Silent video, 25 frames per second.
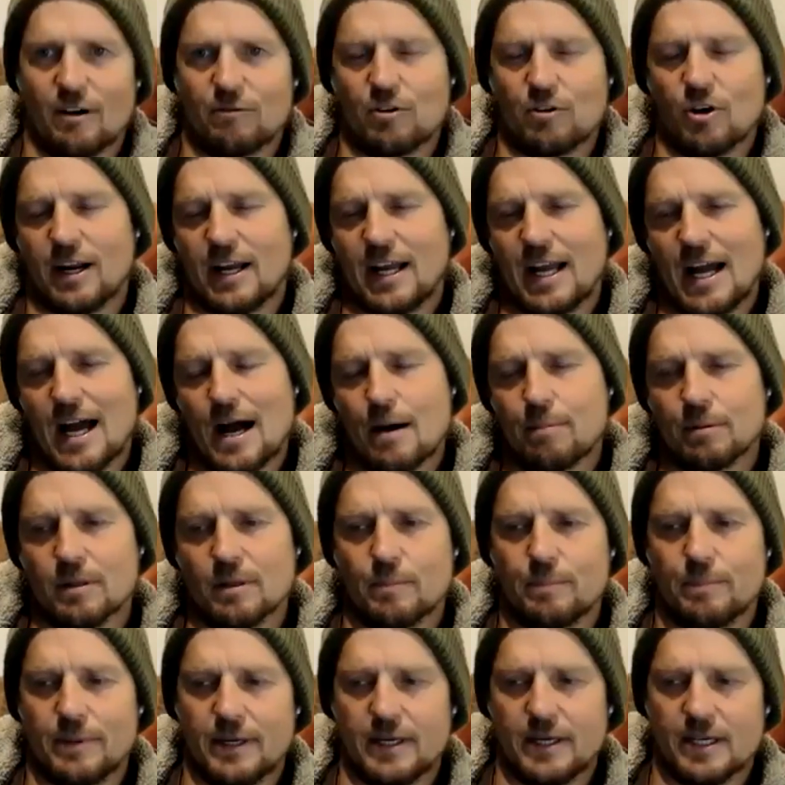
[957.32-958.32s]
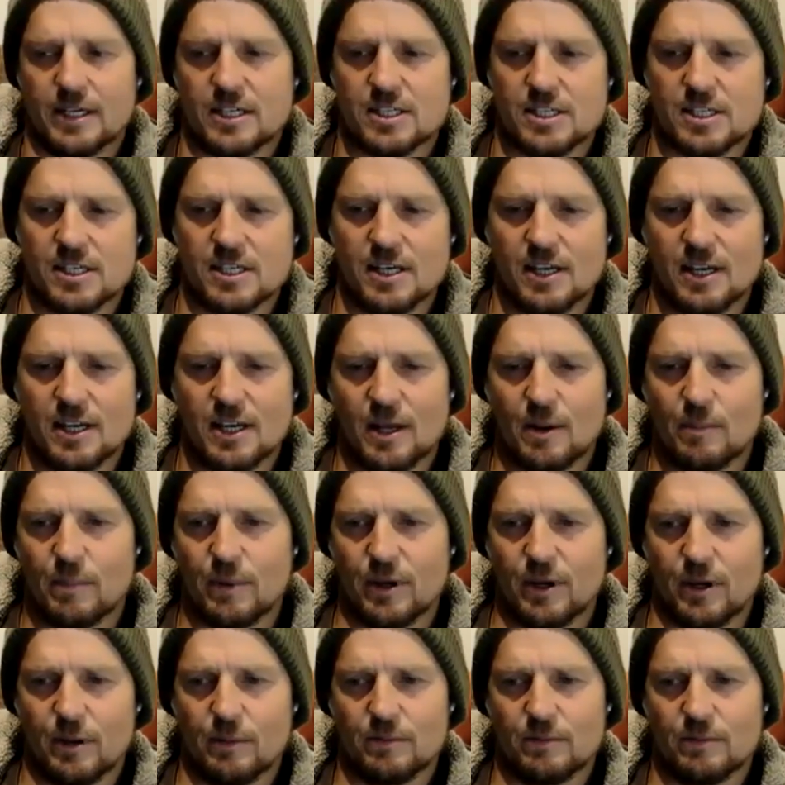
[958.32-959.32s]
I've got a couple of pics,
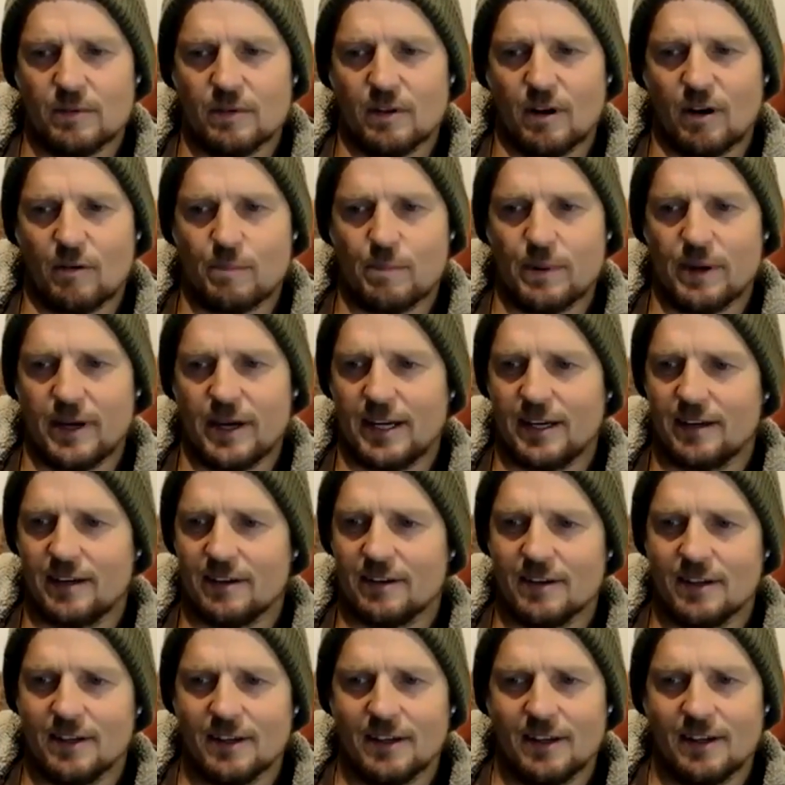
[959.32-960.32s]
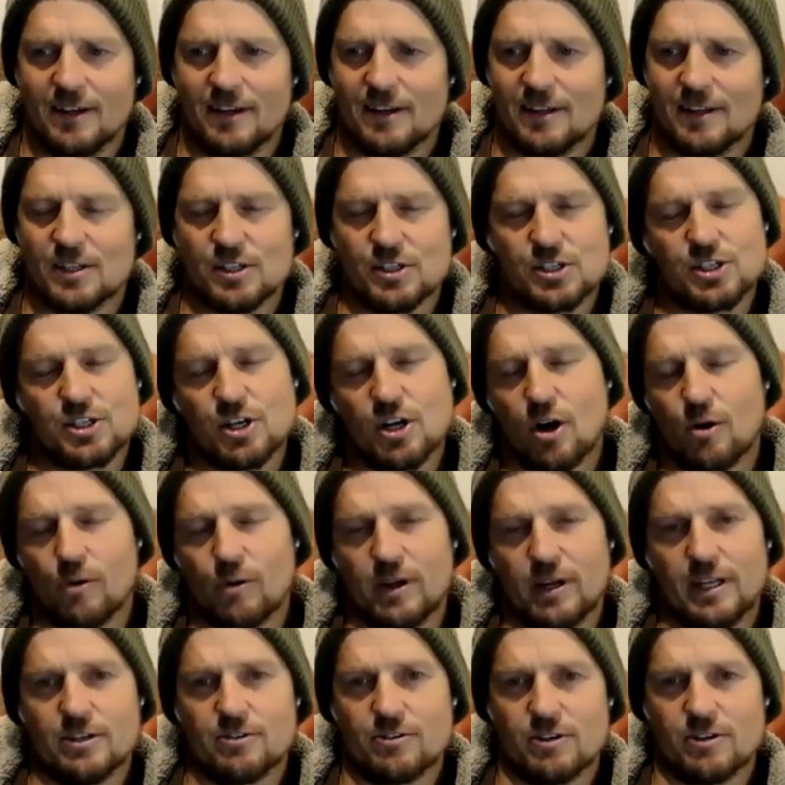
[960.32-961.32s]
but this shoulder
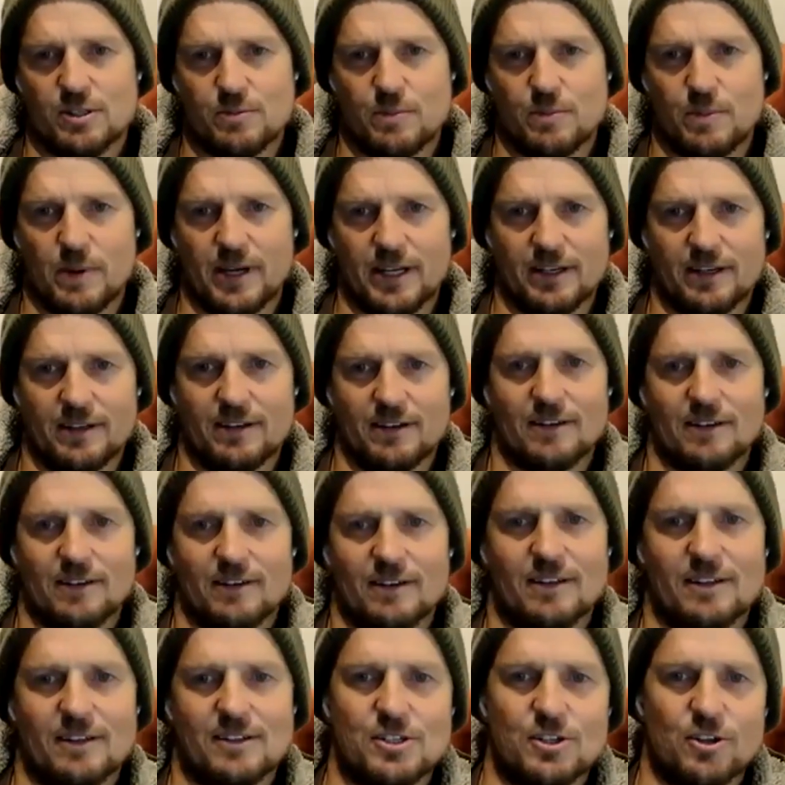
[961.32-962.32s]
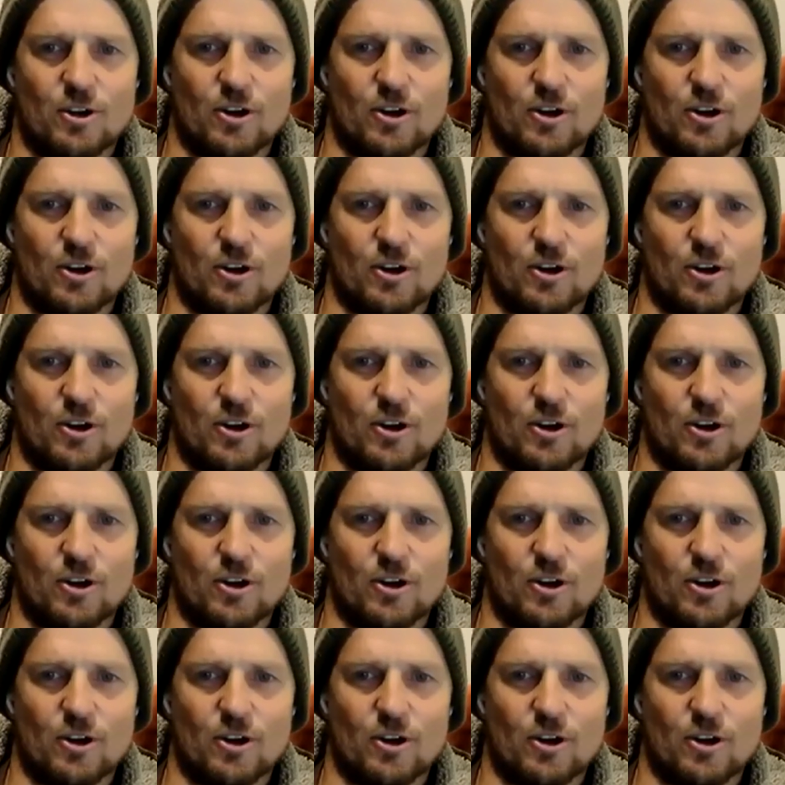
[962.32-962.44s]
injury it's